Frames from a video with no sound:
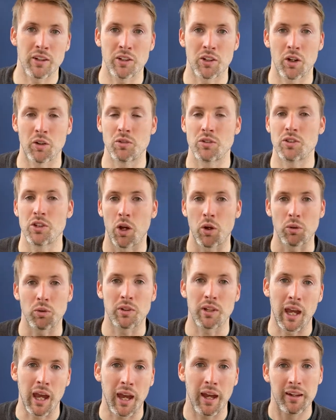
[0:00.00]
You know, don't
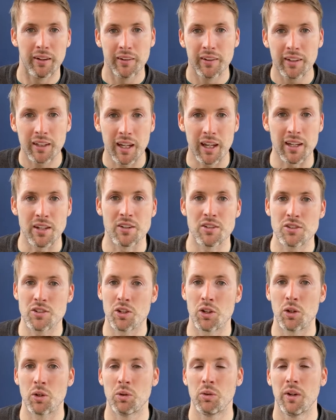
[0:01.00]
get
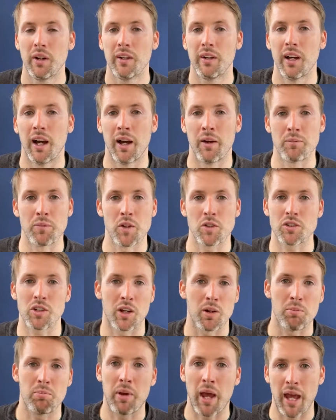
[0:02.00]
into um, those
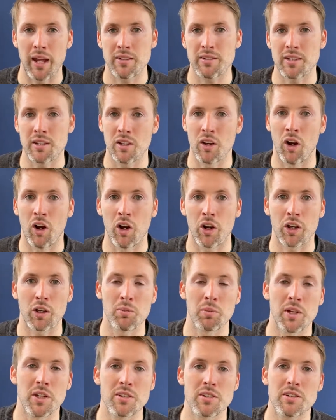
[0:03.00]
kind of petty
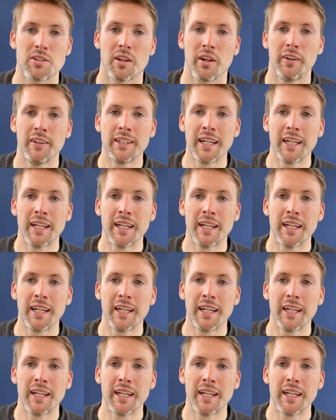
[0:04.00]
arguments.